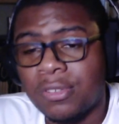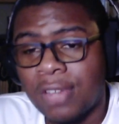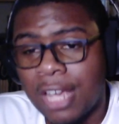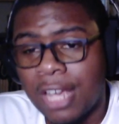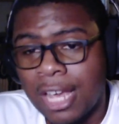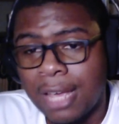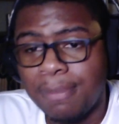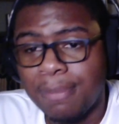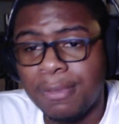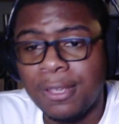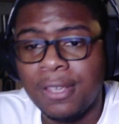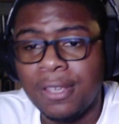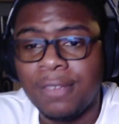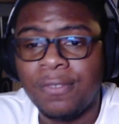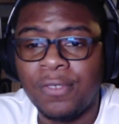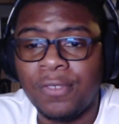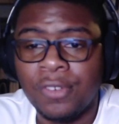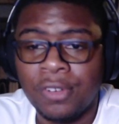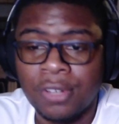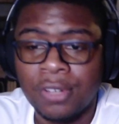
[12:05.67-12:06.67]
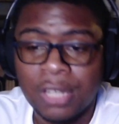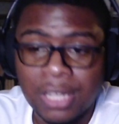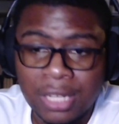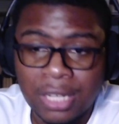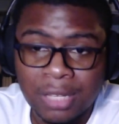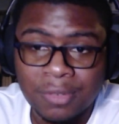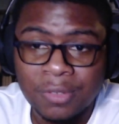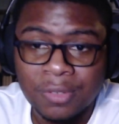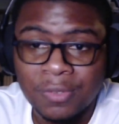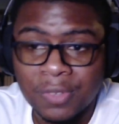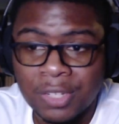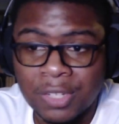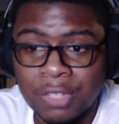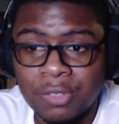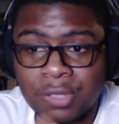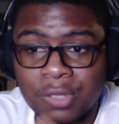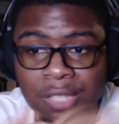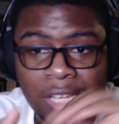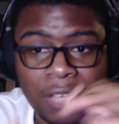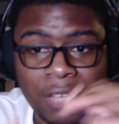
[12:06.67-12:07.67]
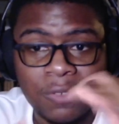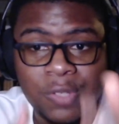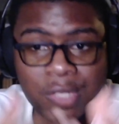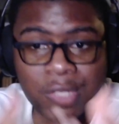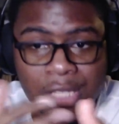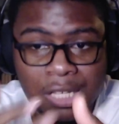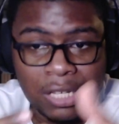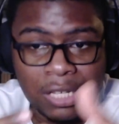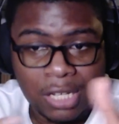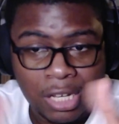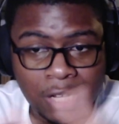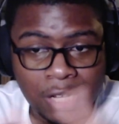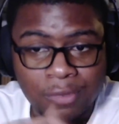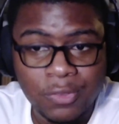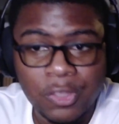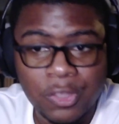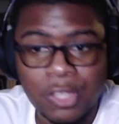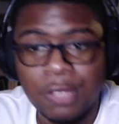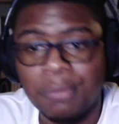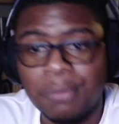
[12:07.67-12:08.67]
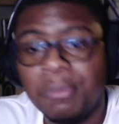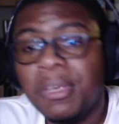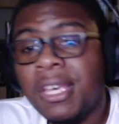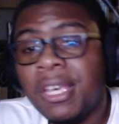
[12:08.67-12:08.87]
Happy, for any of the videos that I've seen of them.